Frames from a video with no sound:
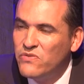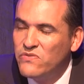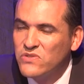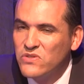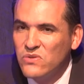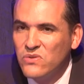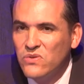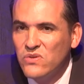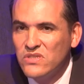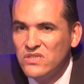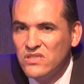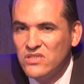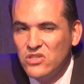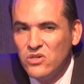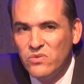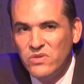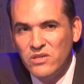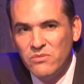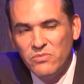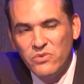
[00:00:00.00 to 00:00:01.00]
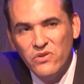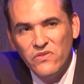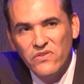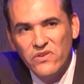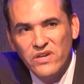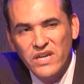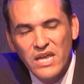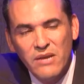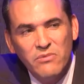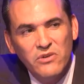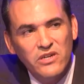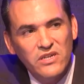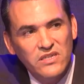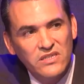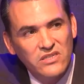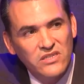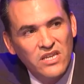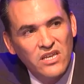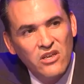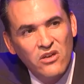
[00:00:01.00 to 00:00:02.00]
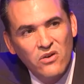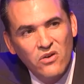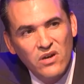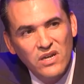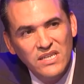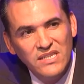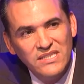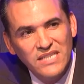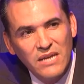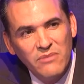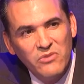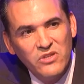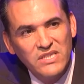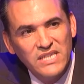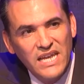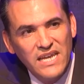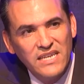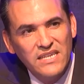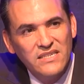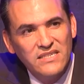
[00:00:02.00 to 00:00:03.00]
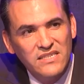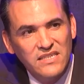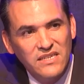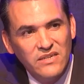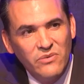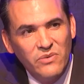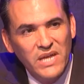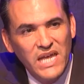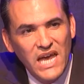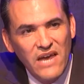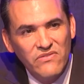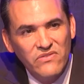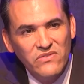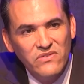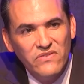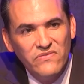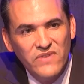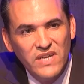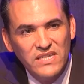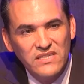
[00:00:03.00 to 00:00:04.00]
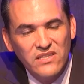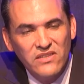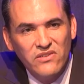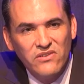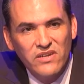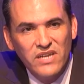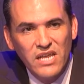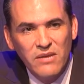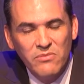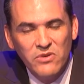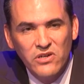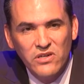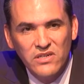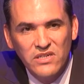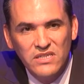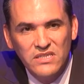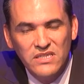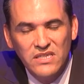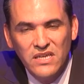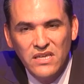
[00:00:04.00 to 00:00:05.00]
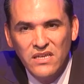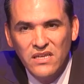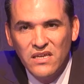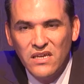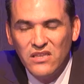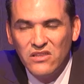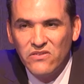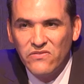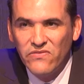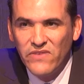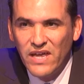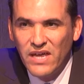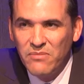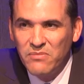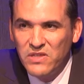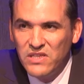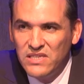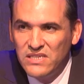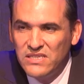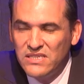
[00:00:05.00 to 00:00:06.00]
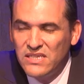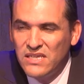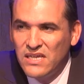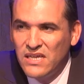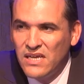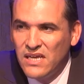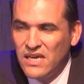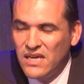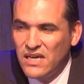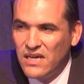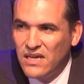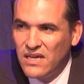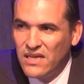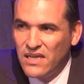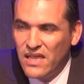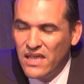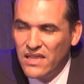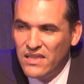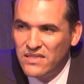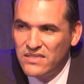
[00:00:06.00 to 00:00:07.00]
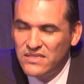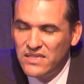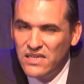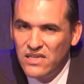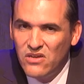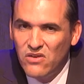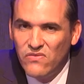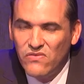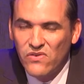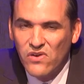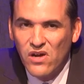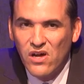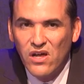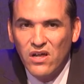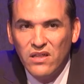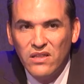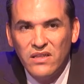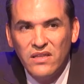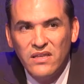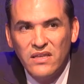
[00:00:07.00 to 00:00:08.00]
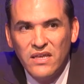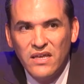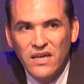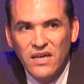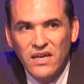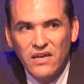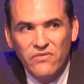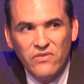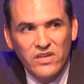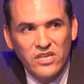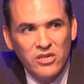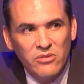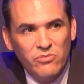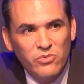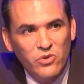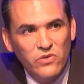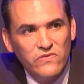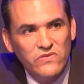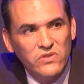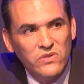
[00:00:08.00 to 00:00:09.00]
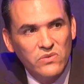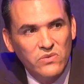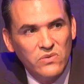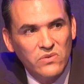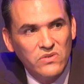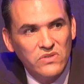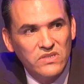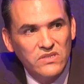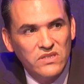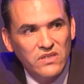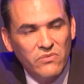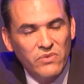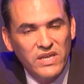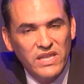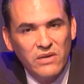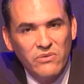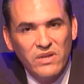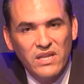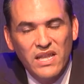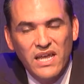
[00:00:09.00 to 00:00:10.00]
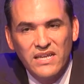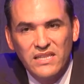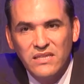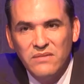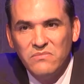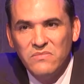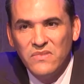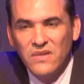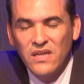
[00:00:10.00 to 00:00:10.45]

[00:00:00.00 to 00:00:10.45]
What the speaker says: schools until we improve their neighborhoods, or at least simultaneously. We have to invest in their neighborhoods, in their families, and the city overall if we're going to improve schools the way that we'd like them